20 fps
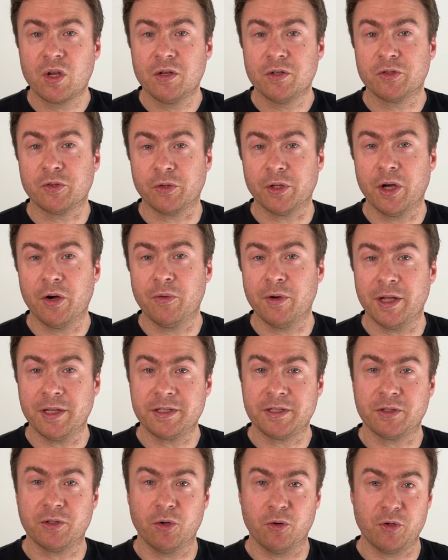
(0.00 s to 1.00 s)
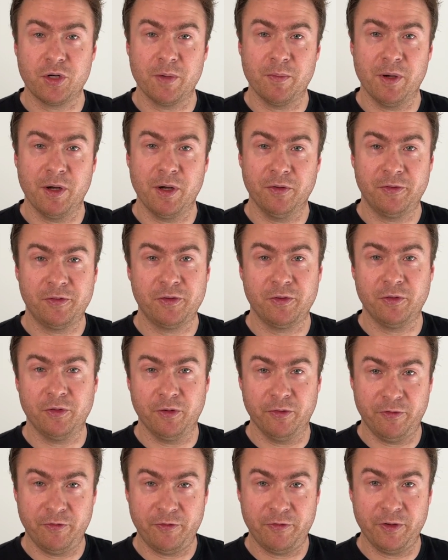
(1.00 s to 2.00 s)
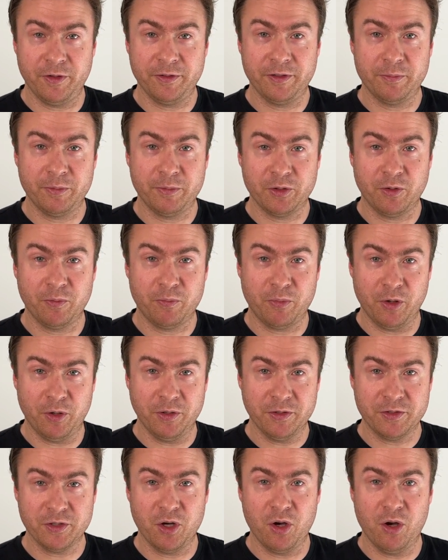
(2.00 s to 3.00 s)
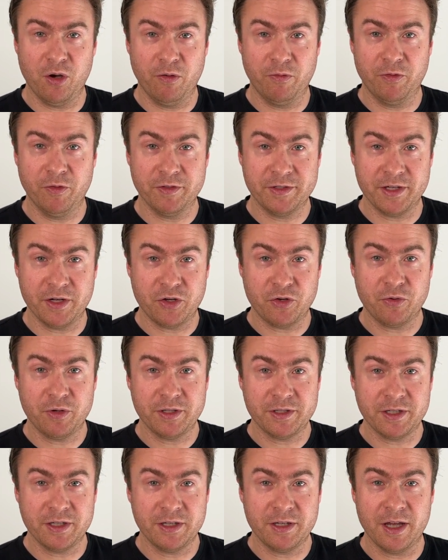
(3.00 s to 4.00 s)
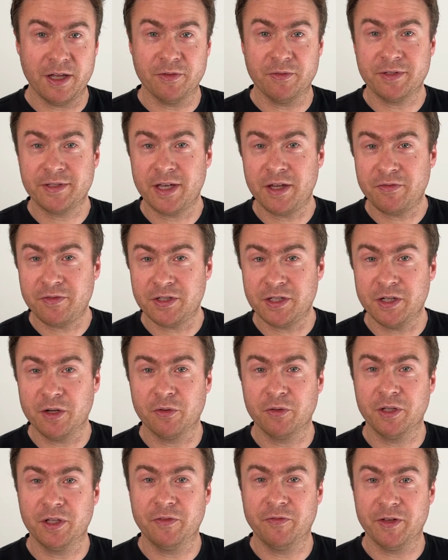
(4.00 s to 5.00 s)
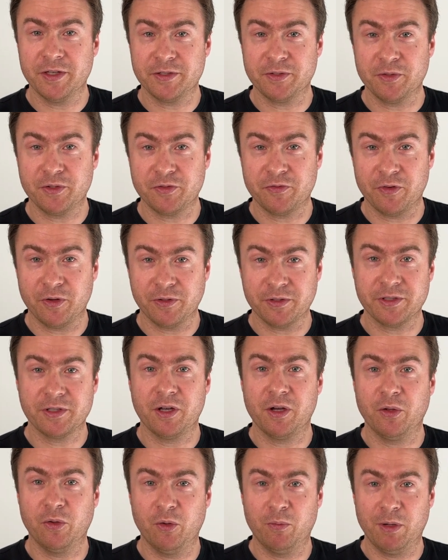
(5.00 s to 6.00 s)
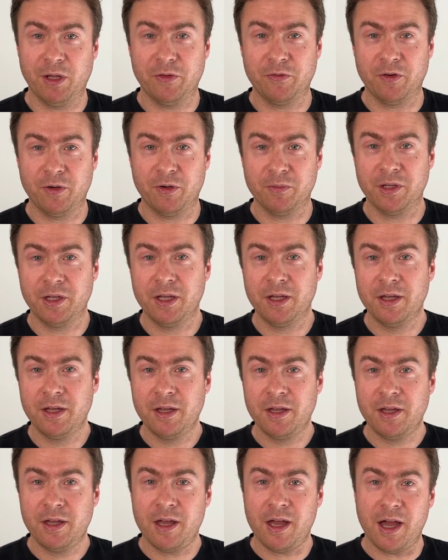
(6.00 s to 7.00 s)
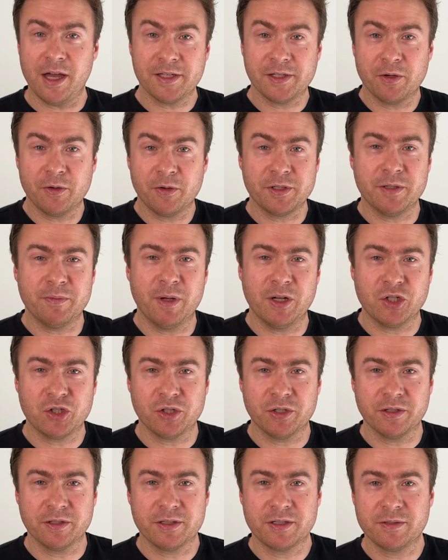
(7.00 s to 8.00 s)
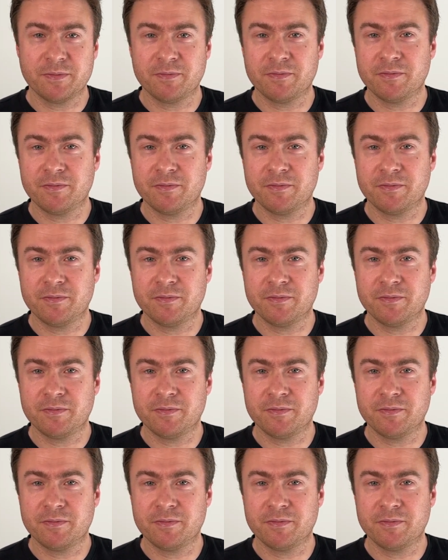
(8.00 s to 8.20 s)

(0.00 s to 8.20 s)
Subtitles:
So now let's talk about the fundamental point of the security and safety of investors' funds on the platform. As I already mentioned,